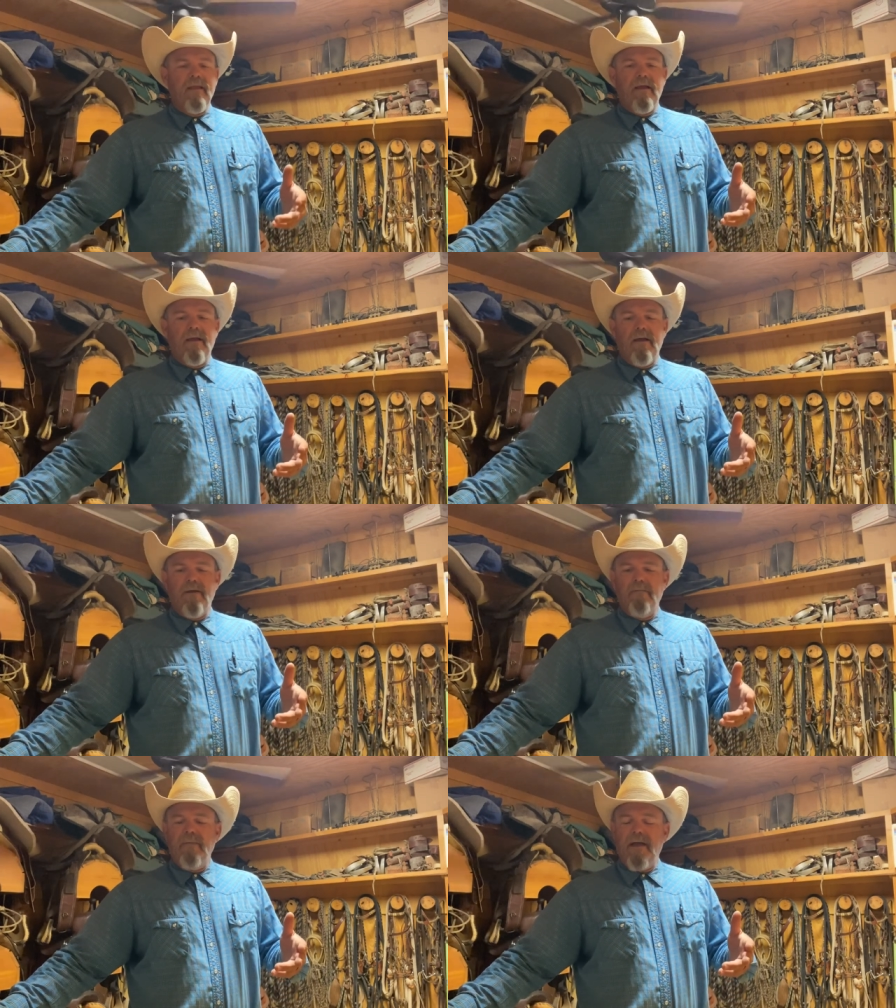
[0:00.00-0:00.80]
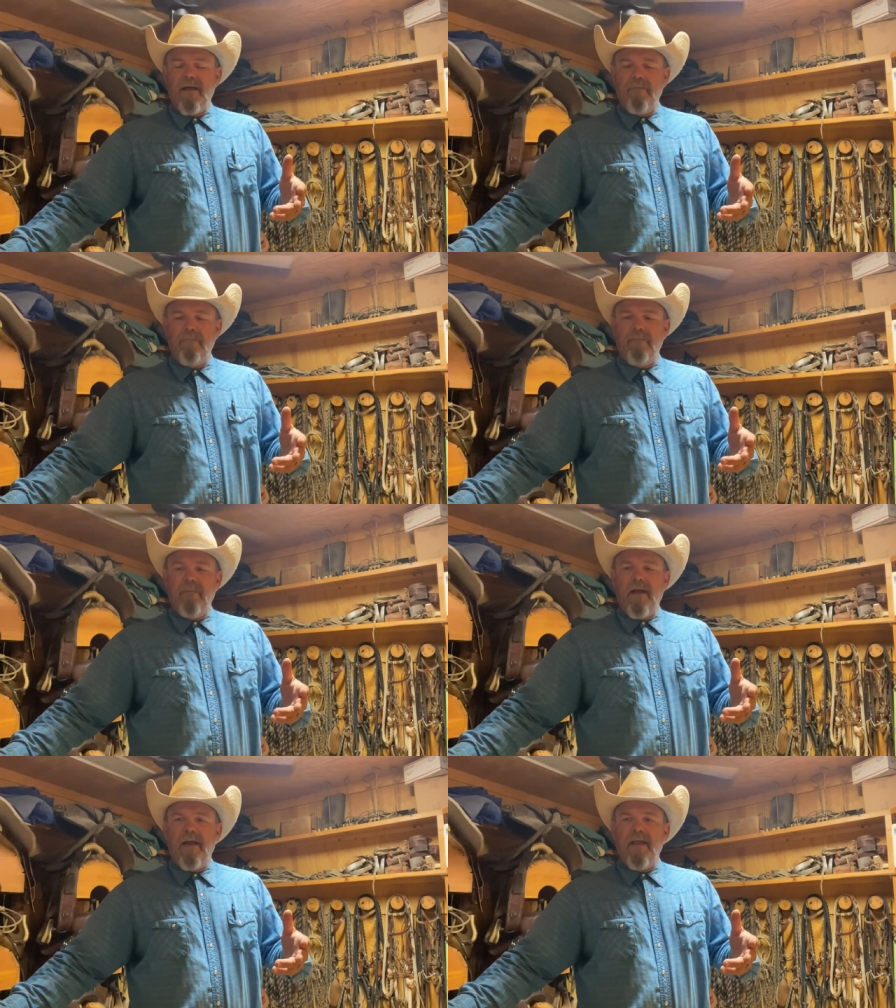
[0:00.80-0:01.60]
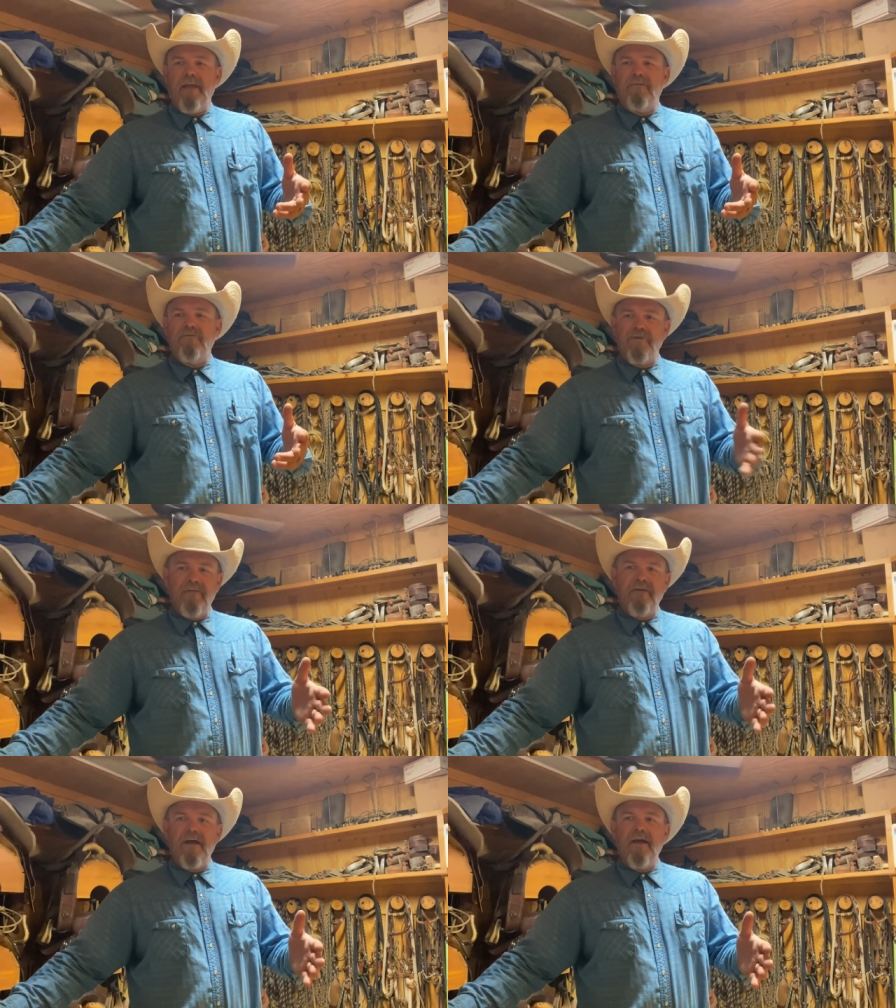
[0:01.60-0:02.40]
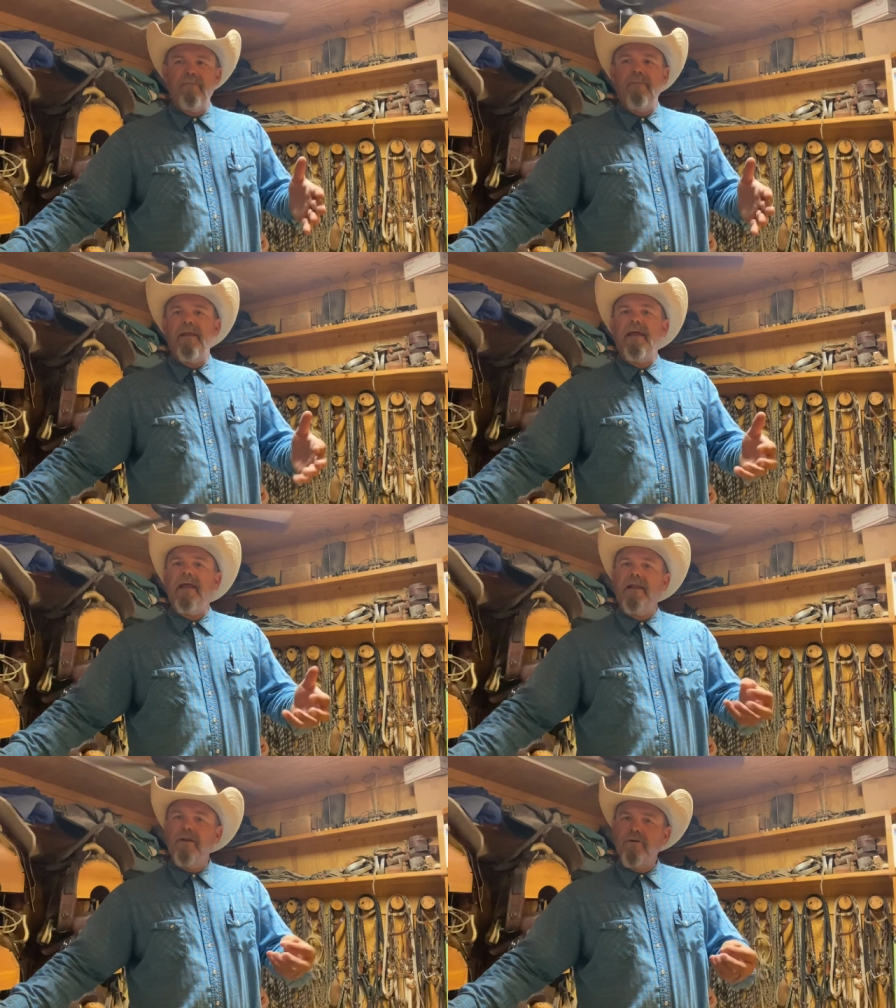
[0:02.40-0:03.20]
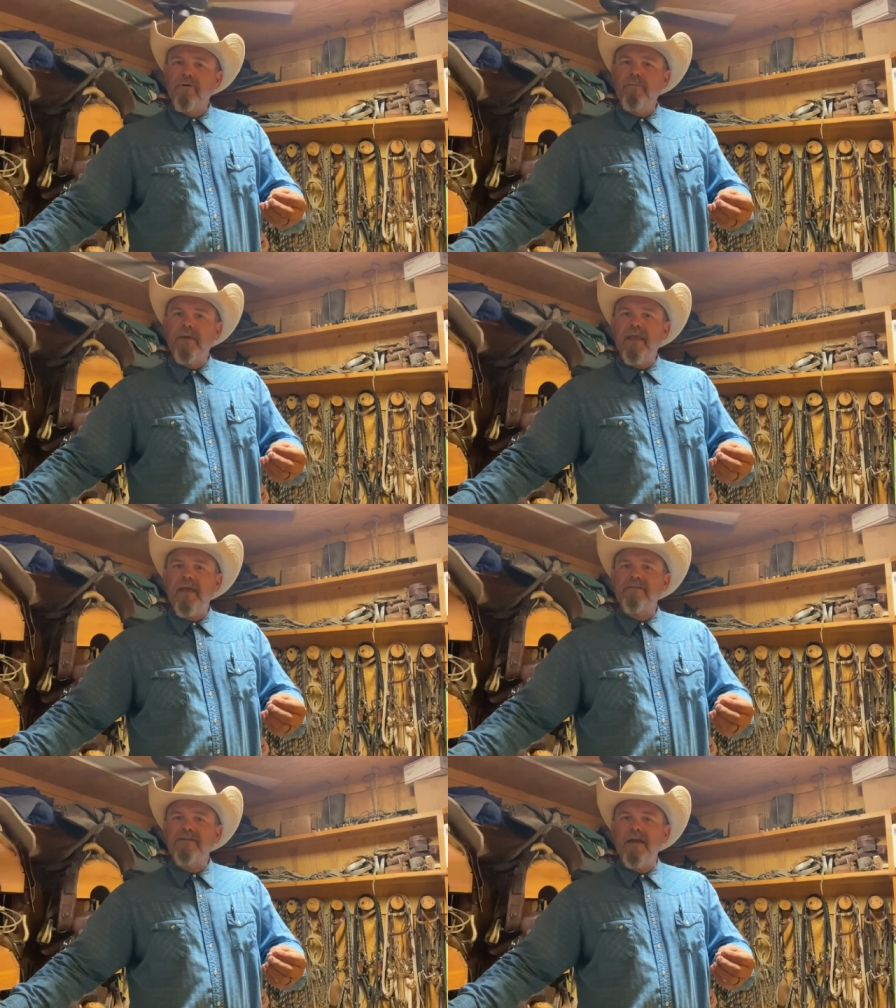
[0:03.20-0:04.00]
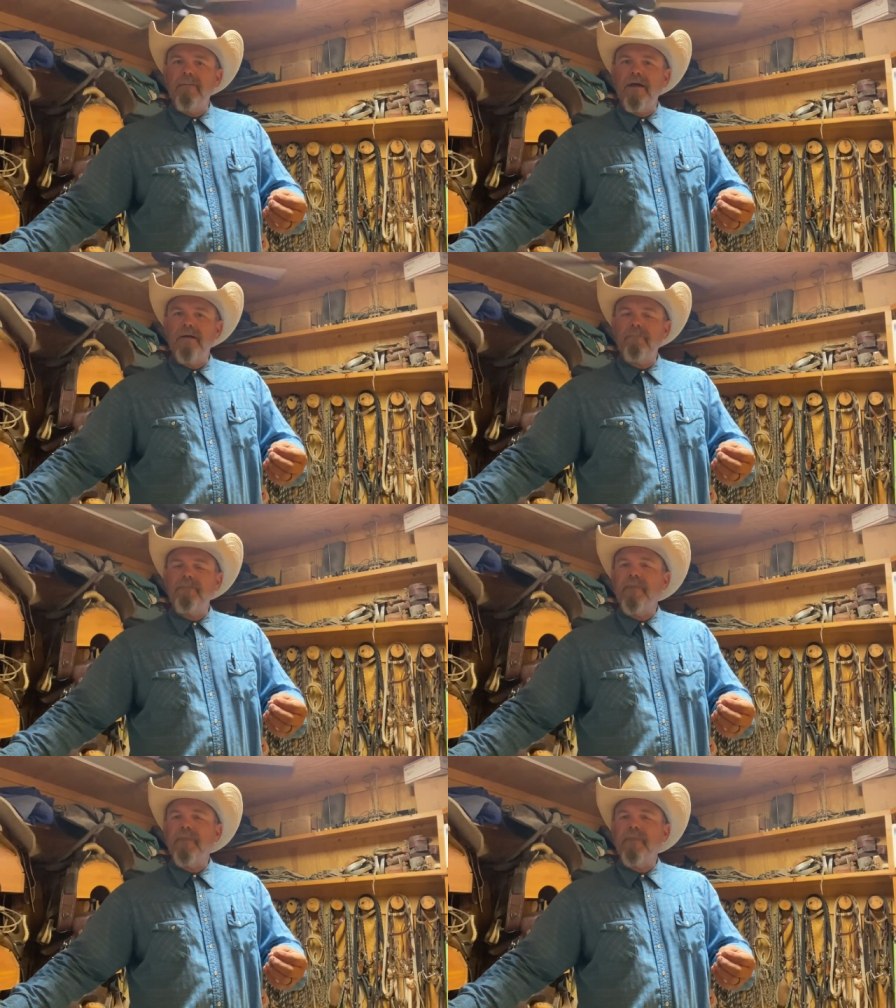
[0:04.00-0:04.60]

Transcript: uh, I, I had driven up and I had a little group of calves come up.